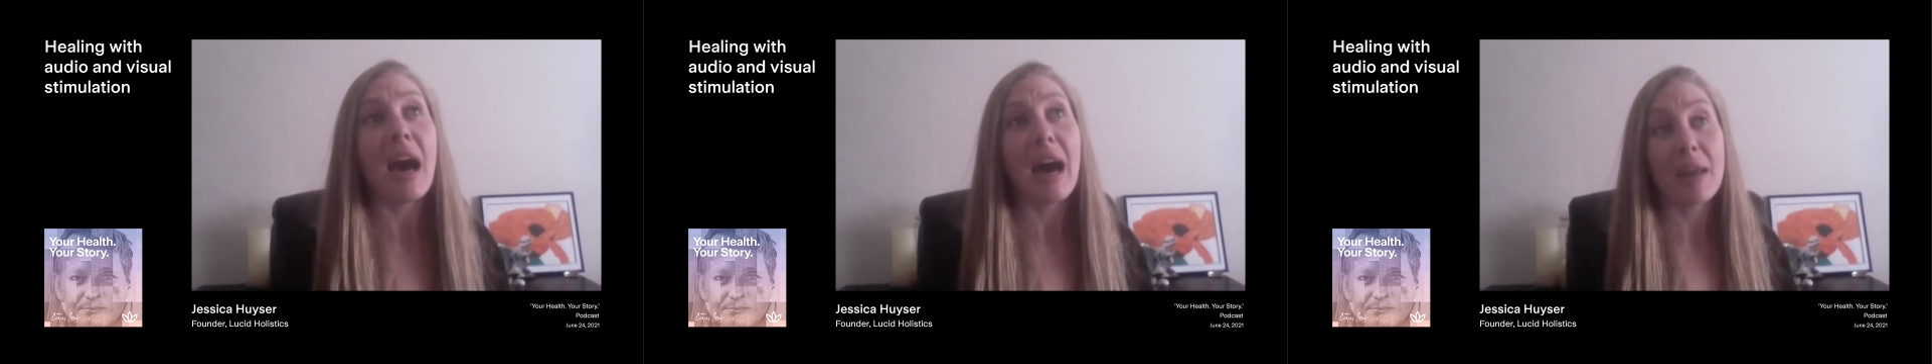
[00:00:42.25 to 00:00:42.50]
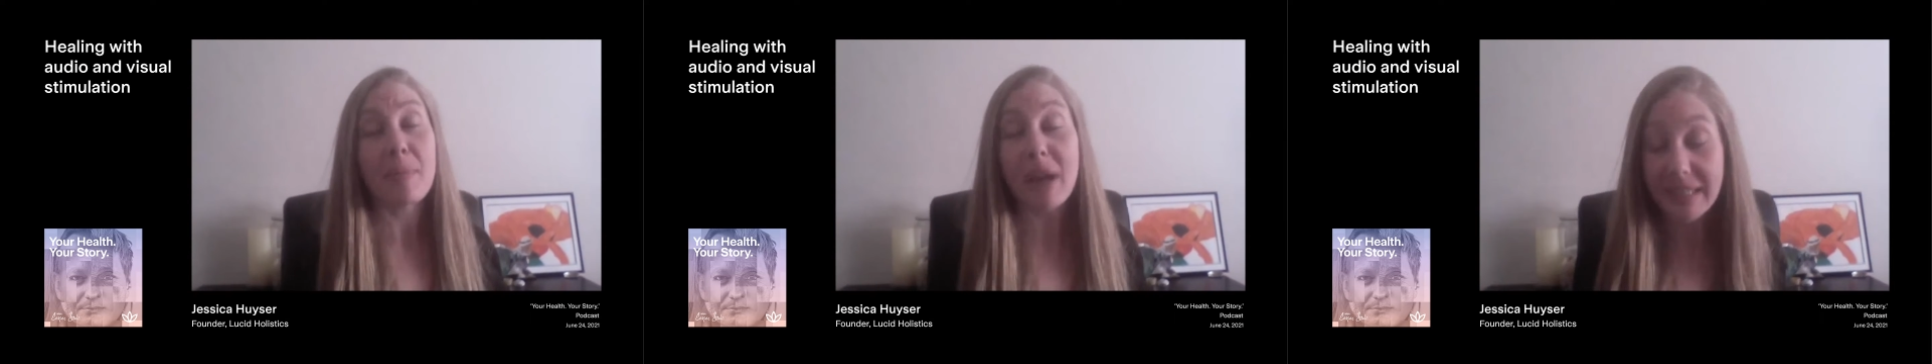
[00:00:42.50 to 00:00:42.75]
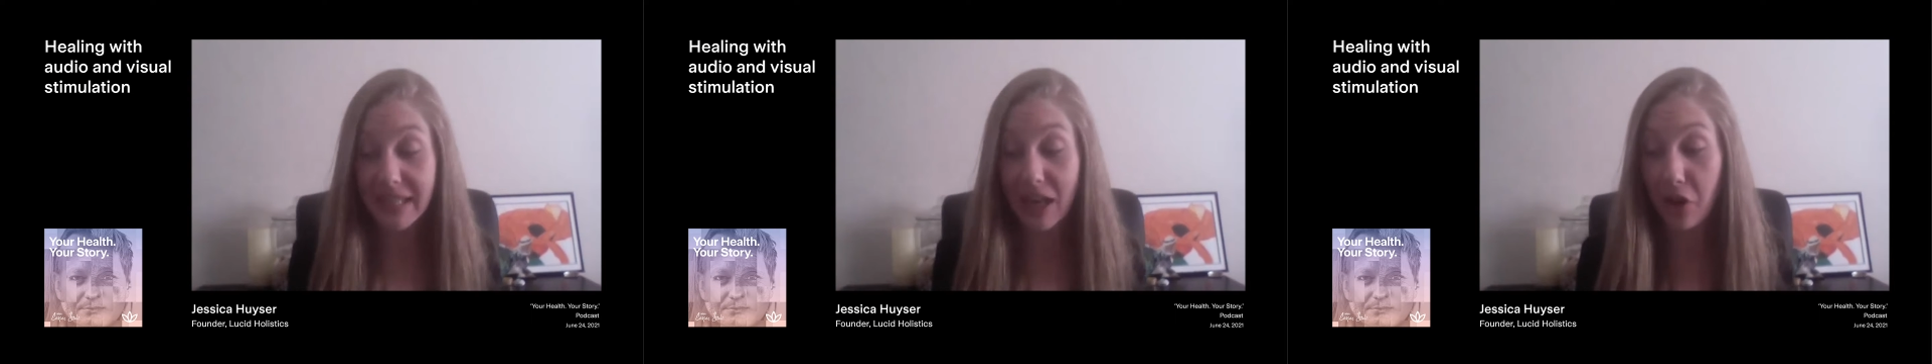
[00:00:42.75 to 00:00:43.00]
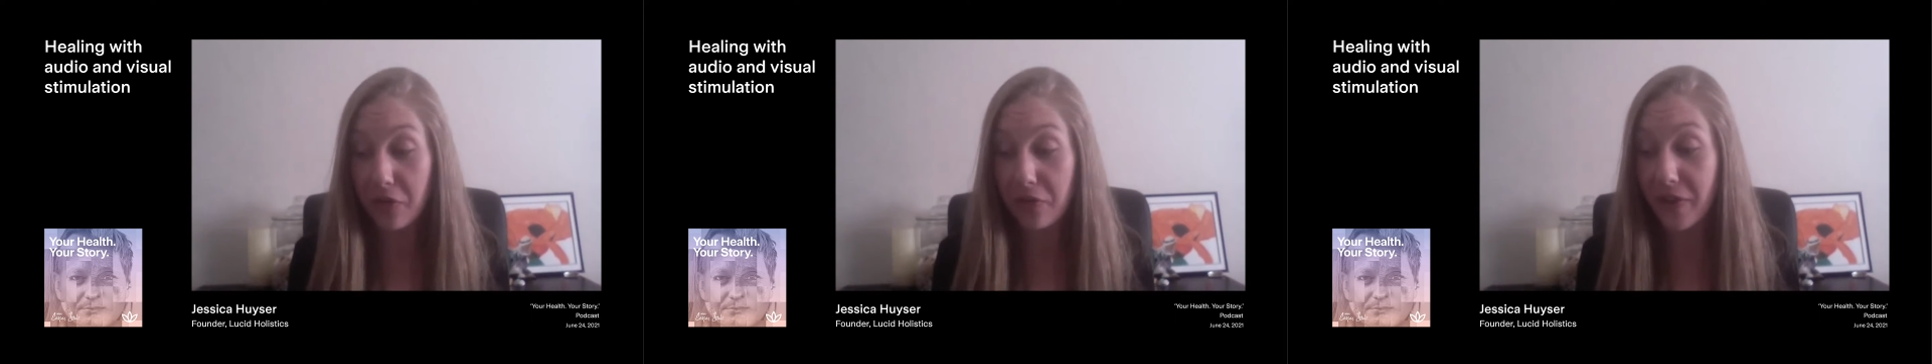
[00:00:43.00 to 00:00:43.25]
I
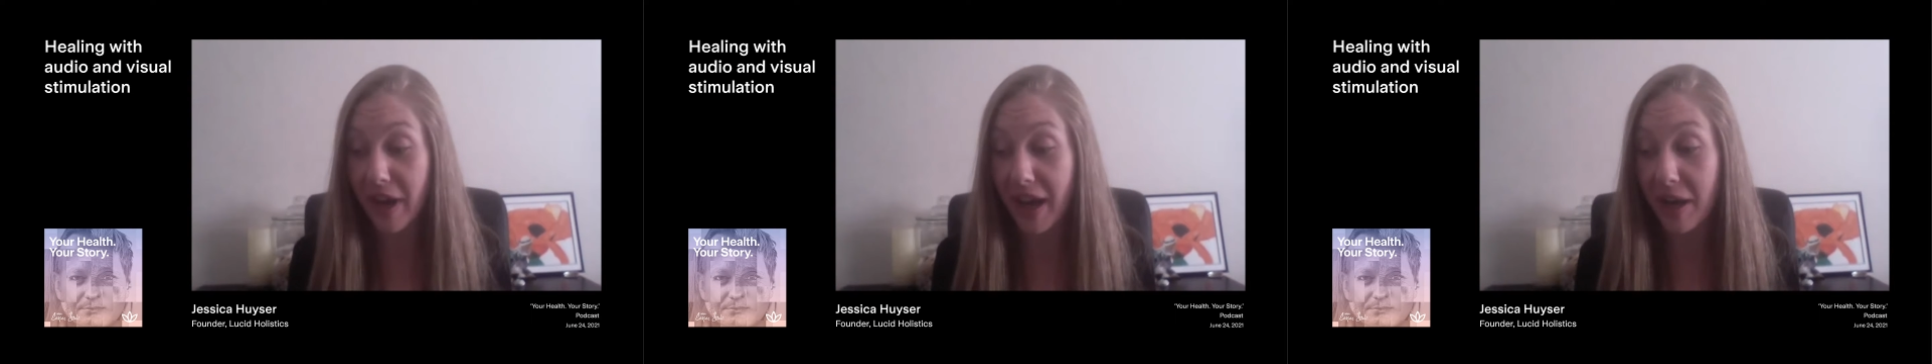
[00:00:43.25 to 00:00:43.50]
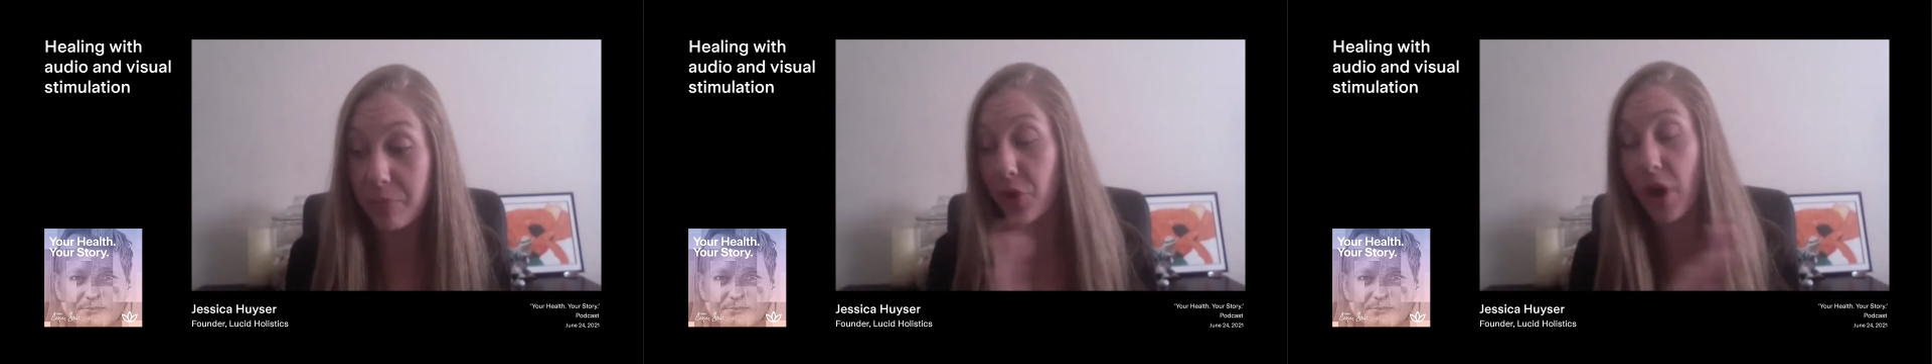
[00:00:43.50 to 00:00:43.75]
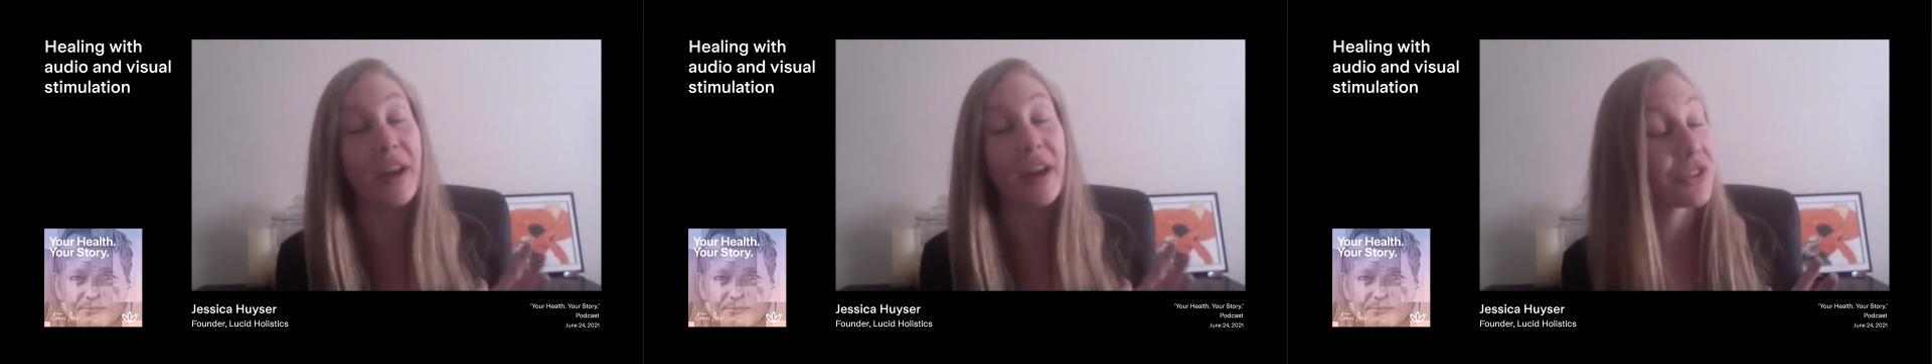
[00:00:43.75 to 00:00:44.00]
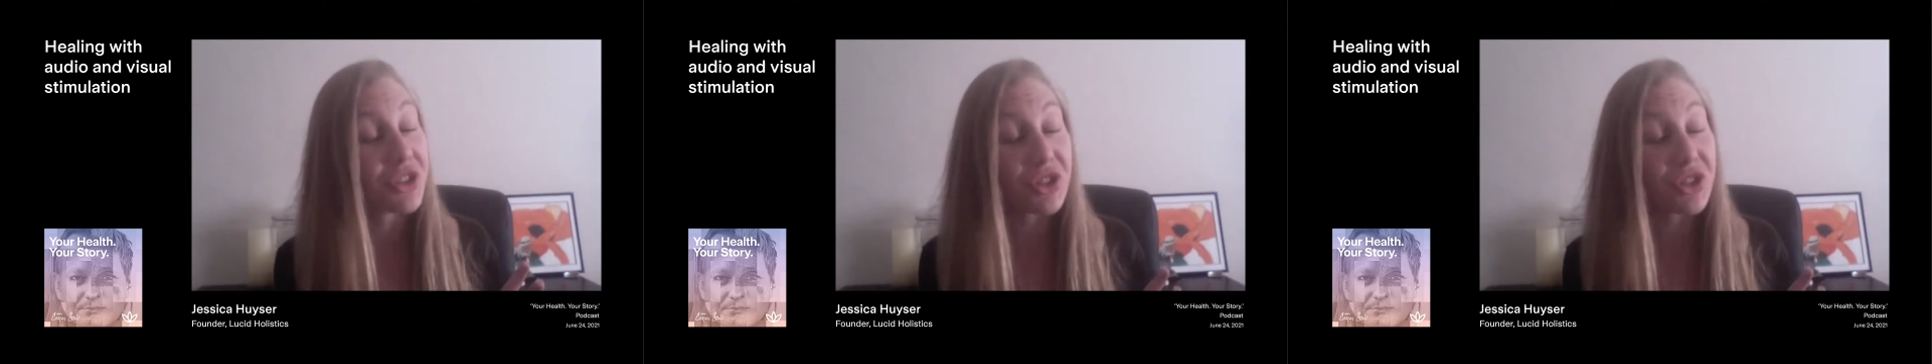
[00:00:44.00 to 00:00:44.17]
myself, uh, prior